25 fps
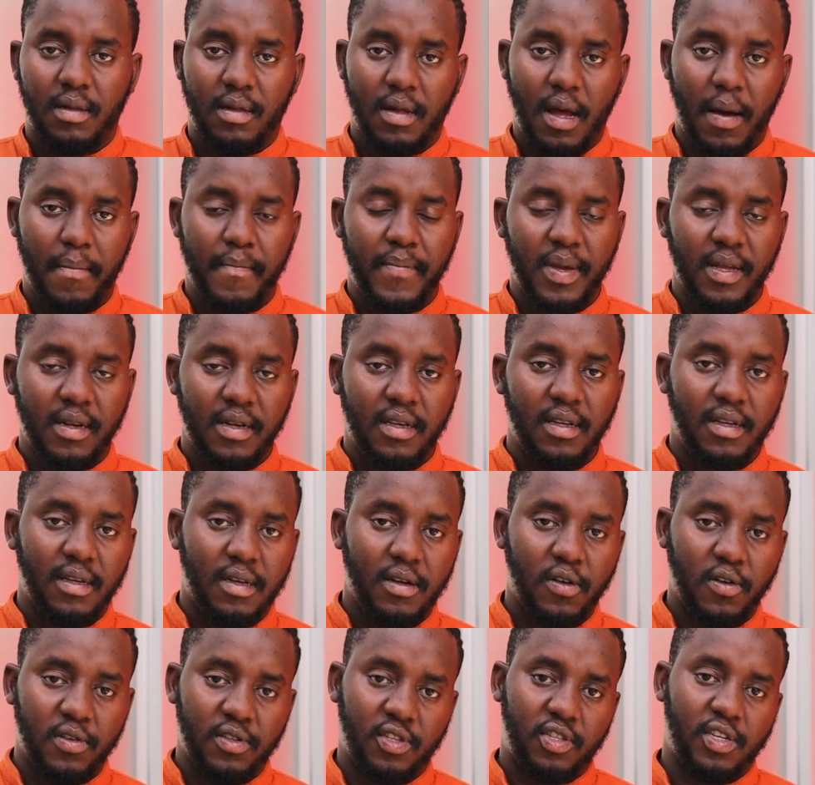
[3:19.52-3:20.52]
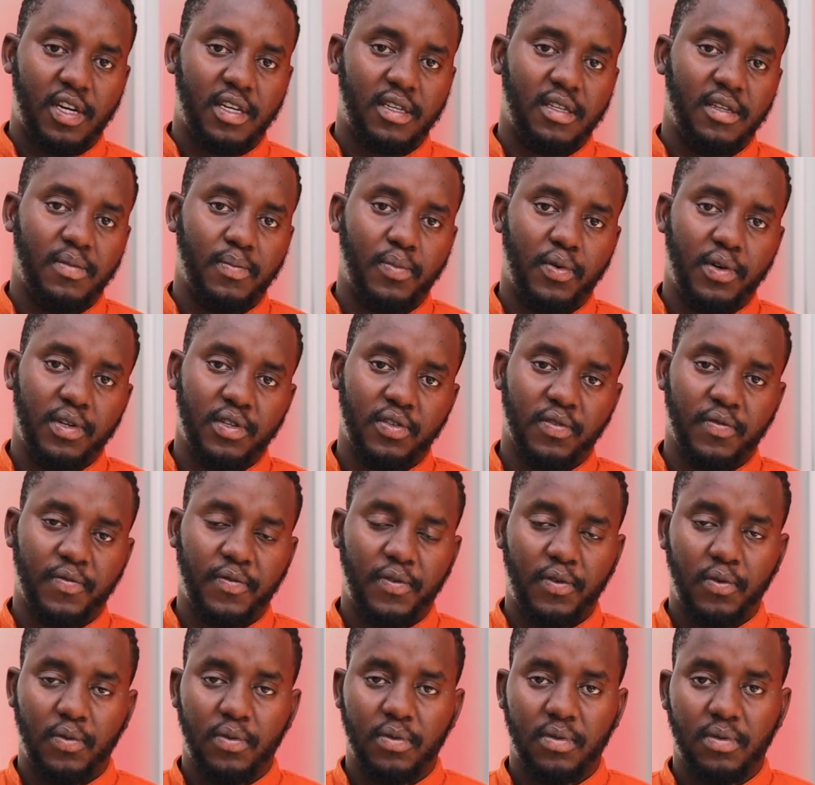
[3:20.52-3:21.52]
a building constructing point of
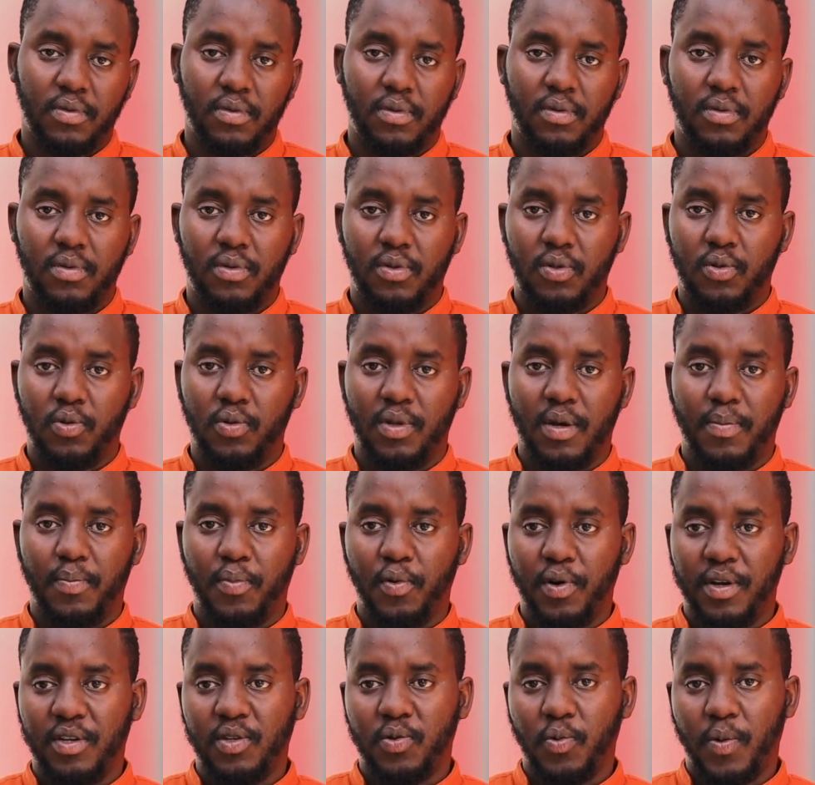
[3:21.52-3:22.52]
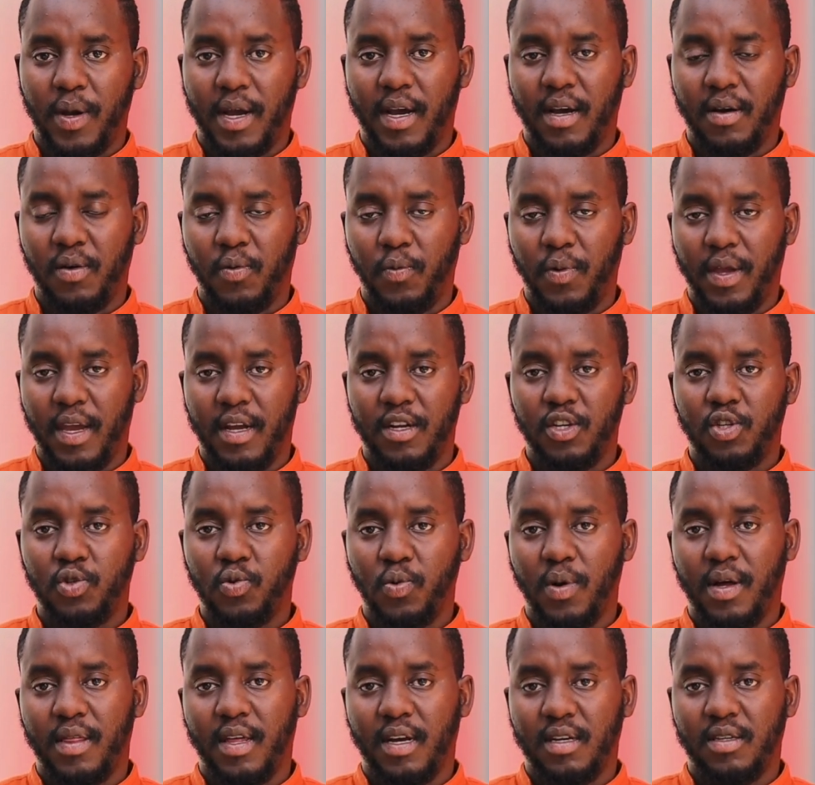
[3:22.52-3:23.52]
view to the point where we
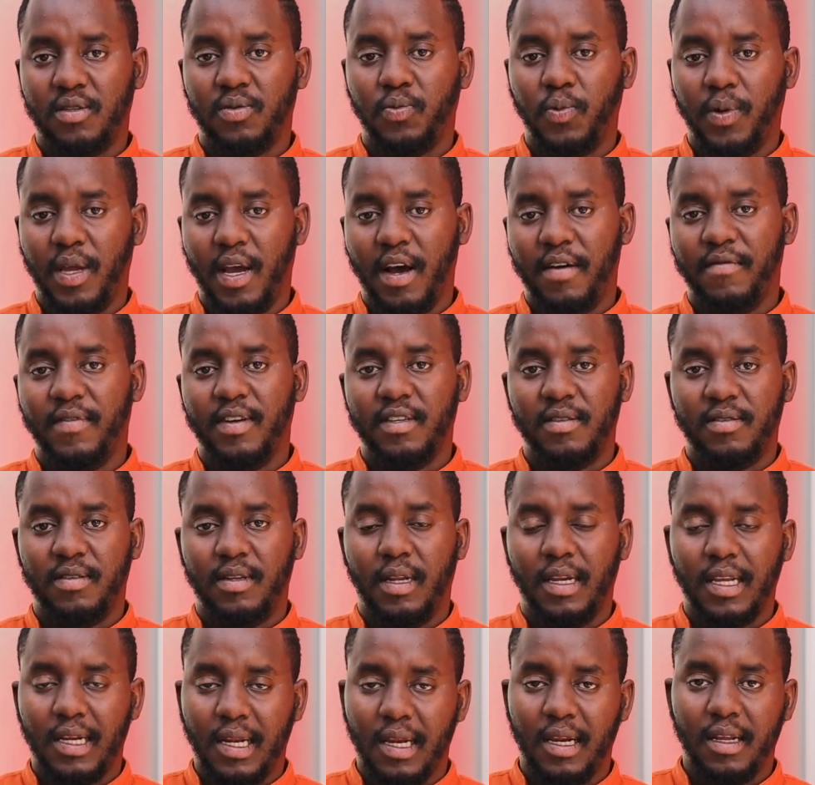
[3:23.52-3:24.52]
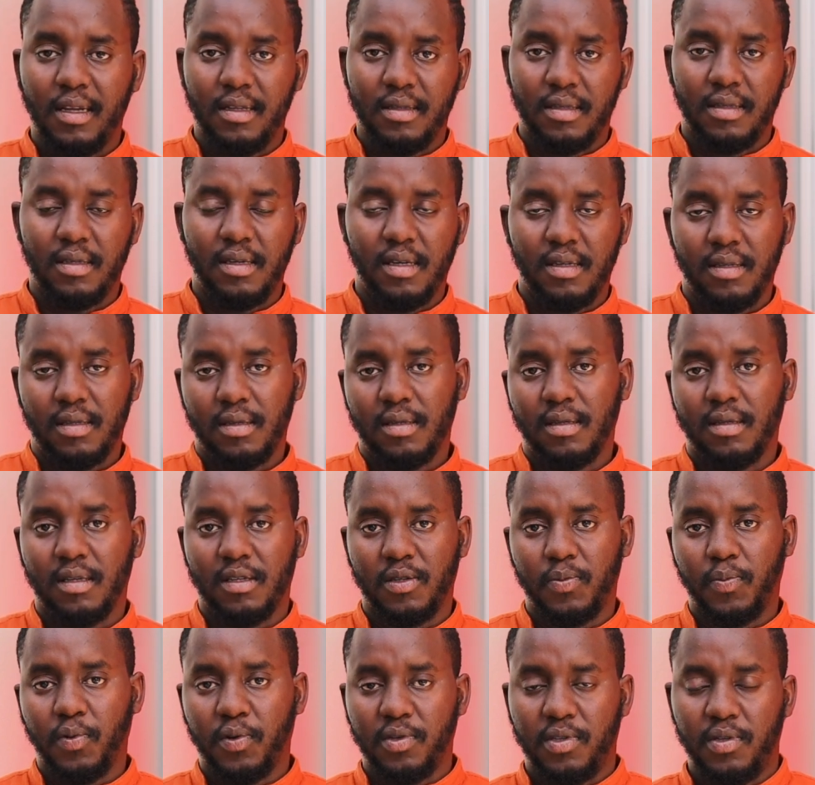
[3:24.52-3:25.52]
ensure that we have as little incidences as
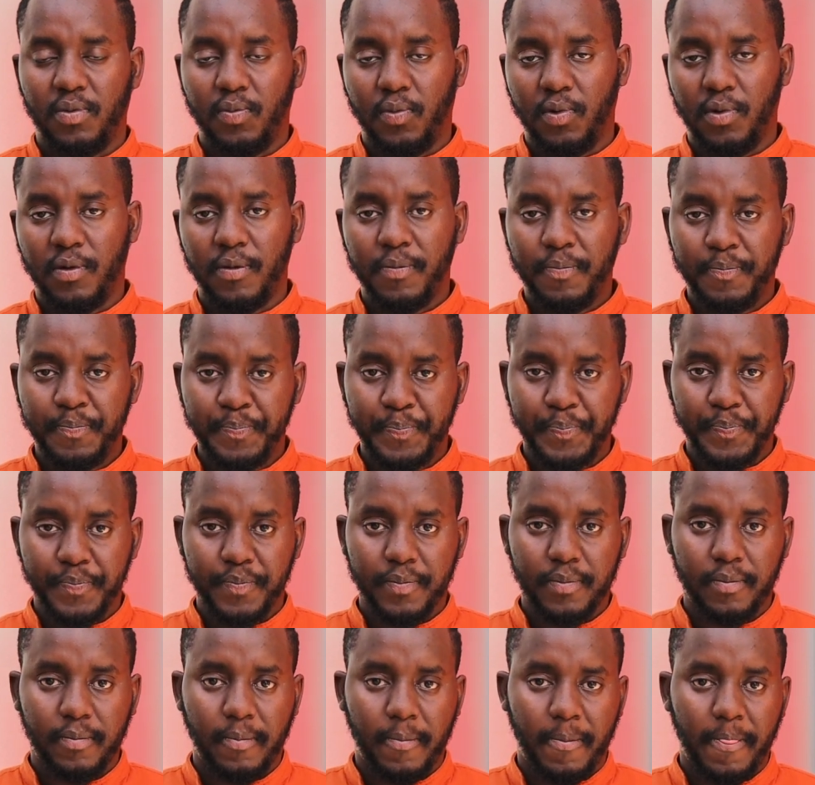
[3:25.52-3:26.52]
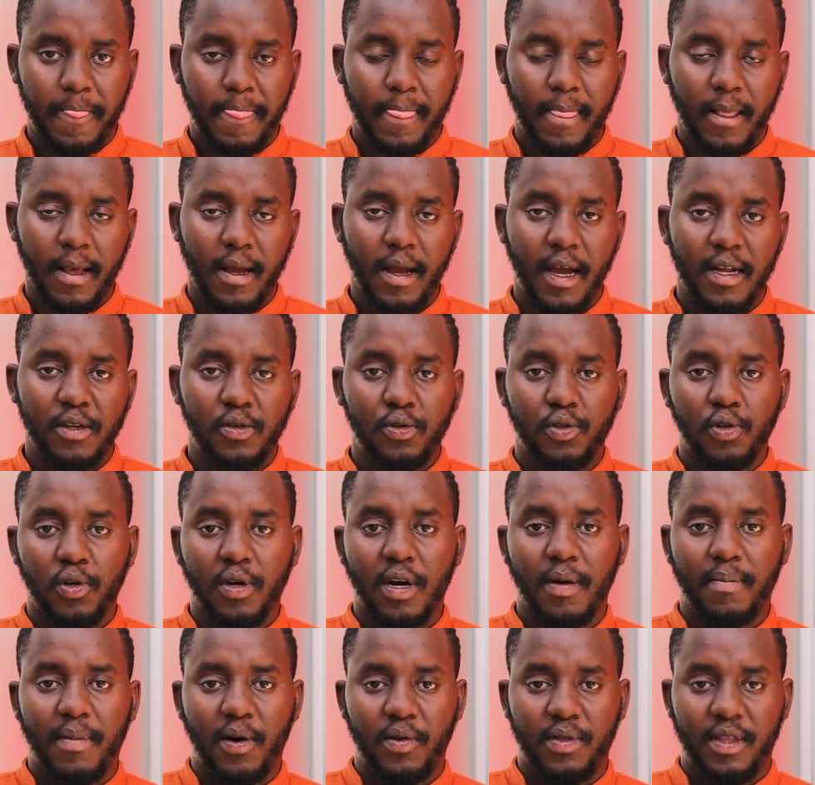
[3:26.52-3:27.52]
possible. And to talk
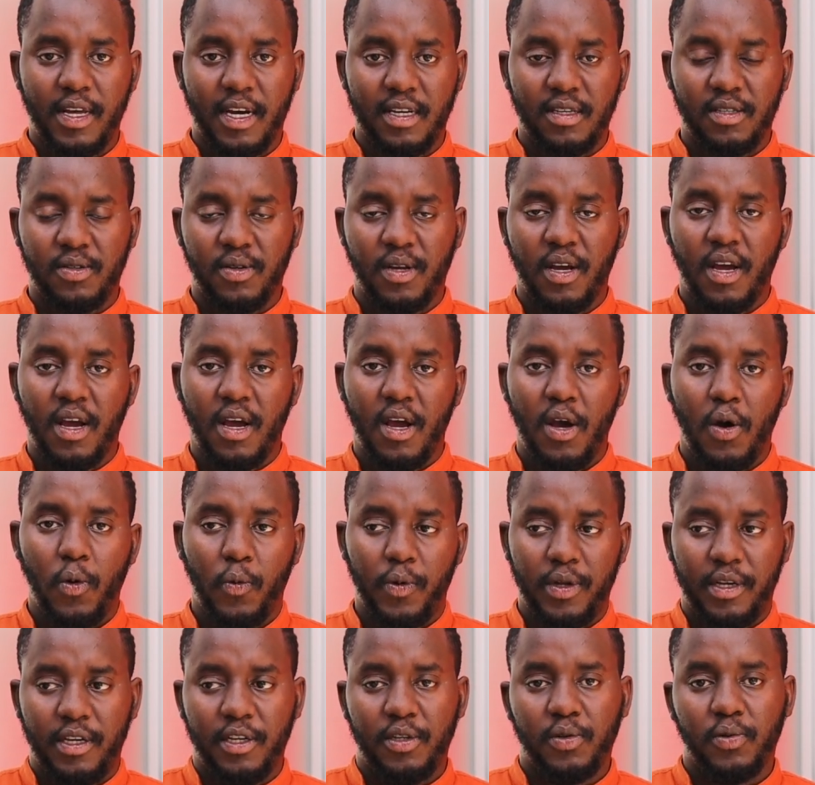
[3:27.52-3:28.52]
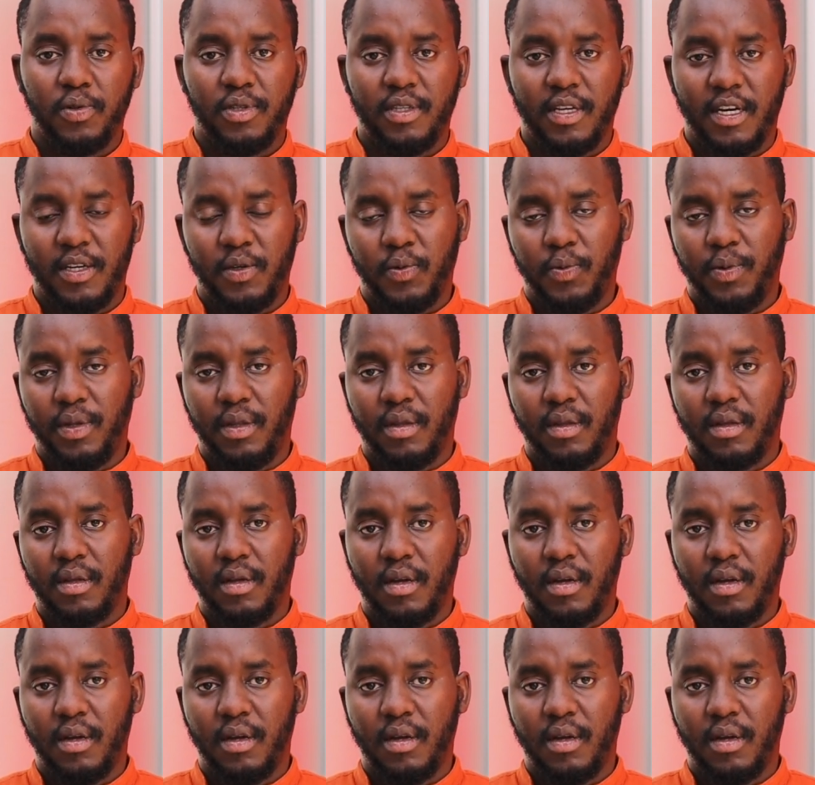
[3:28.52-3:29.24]
about that, we need to start with